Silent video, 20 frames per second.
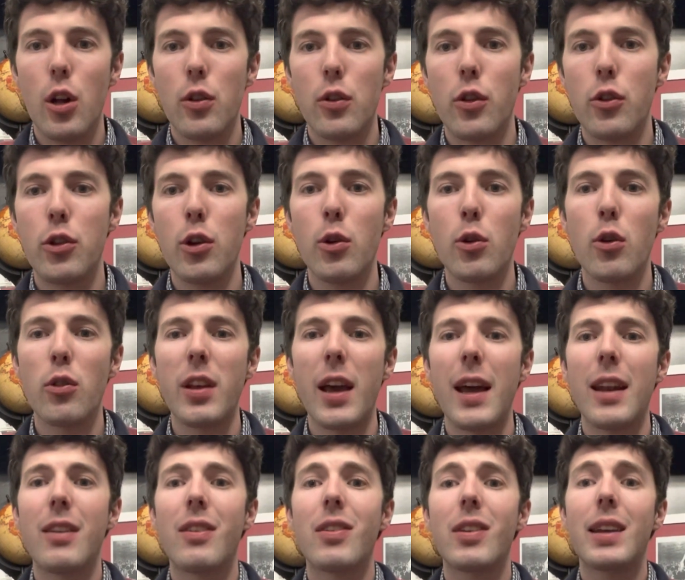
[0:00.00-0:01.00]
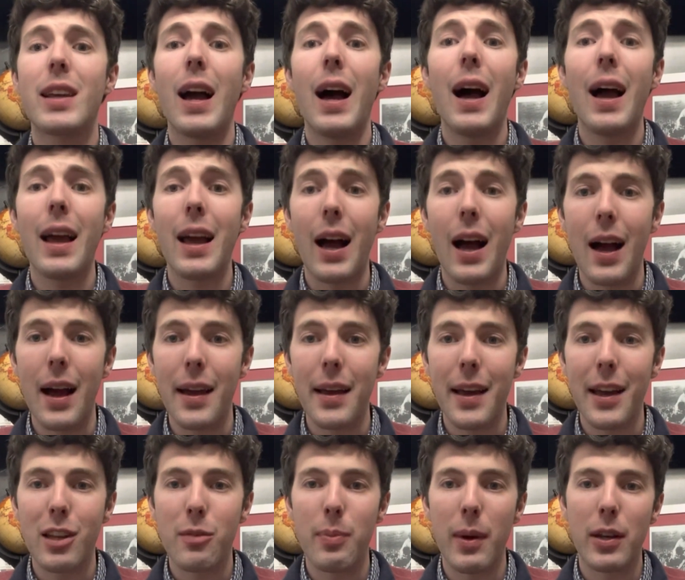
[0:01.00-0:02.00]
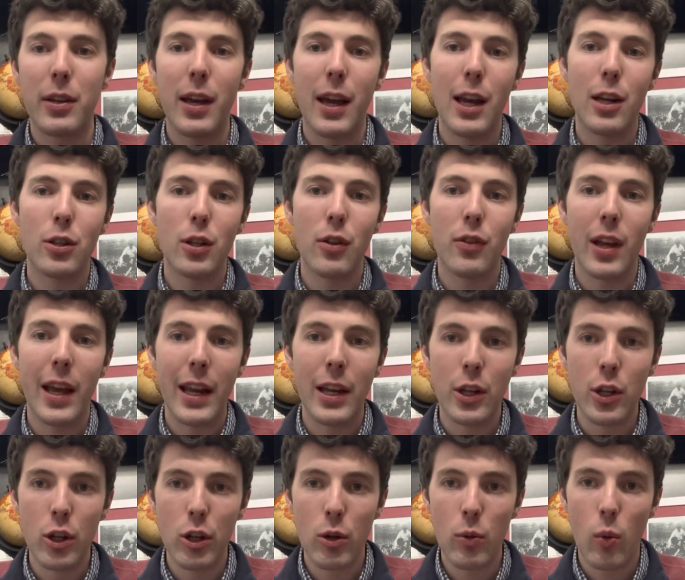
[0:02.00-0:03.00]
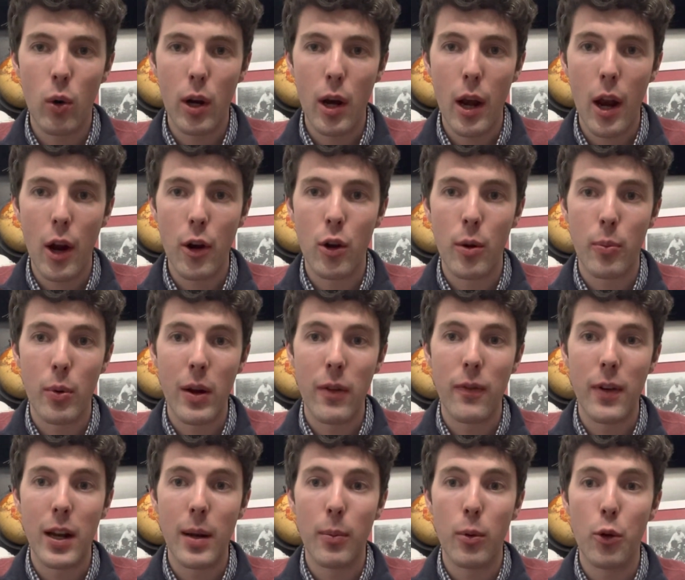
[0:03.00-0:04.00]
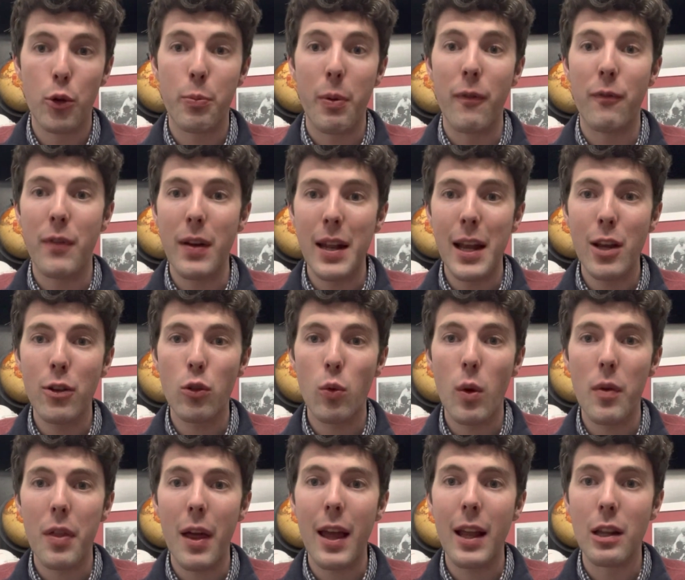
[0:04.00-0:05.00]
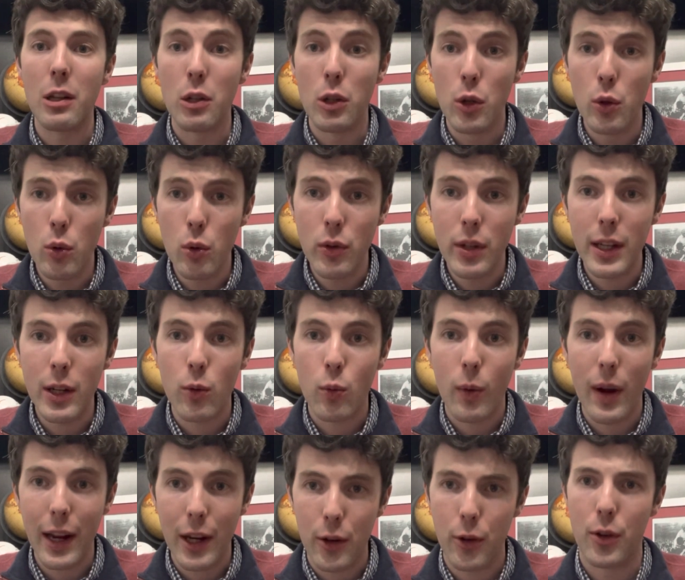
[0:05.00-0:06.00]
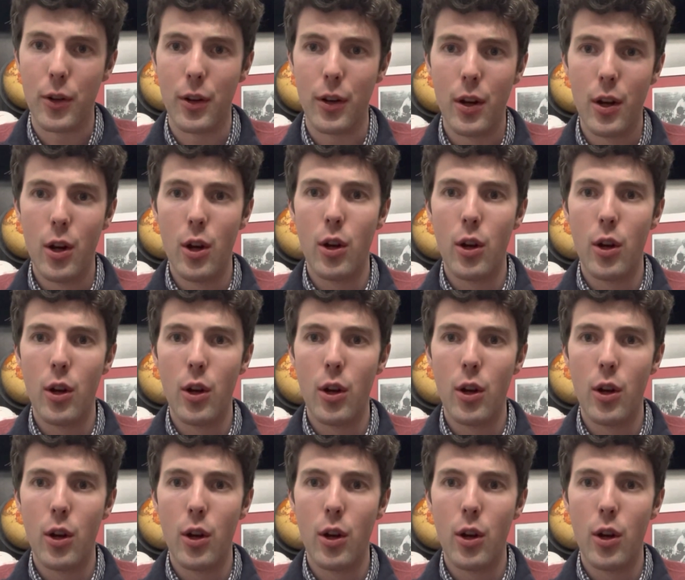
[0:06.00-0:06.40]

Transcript: The Sooners had sky-high expectations in year one under Brent Venables, but finished with a losing record,